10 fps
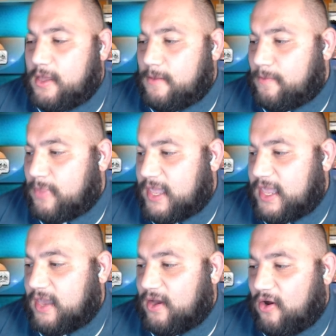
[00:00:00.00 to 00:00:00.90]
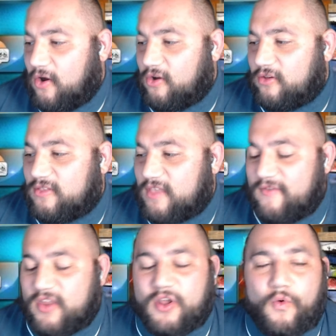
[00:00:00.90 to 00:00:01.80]

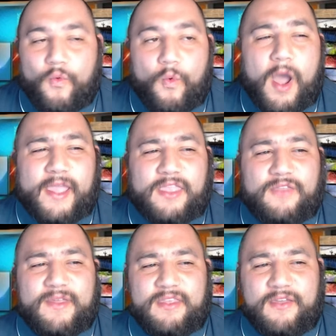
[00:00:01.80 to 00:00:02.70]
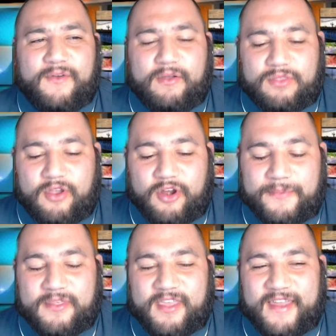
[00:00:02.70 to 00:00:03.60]

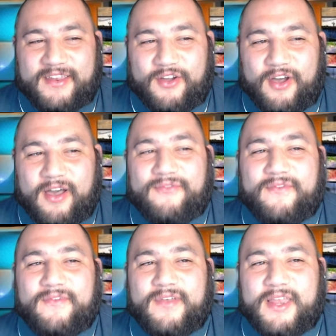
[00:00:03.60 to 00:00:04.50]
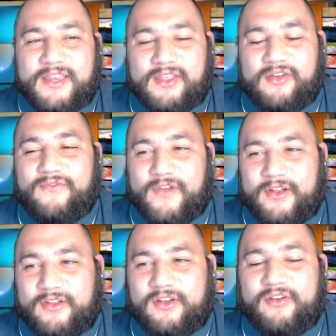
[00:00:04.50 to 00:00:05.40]
30% off until
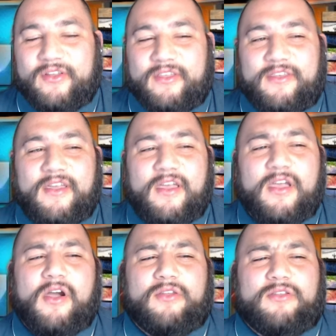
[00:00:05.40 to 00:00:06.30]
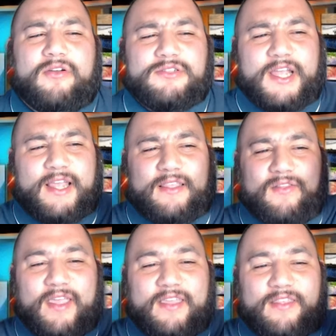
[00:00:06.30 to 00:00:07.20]
further notice. Also, go check out the
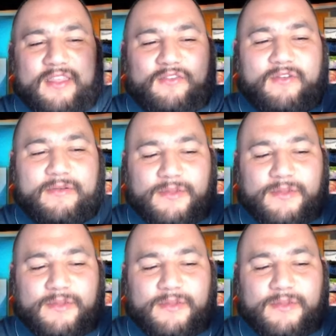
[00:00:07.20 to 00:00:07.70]
links in the description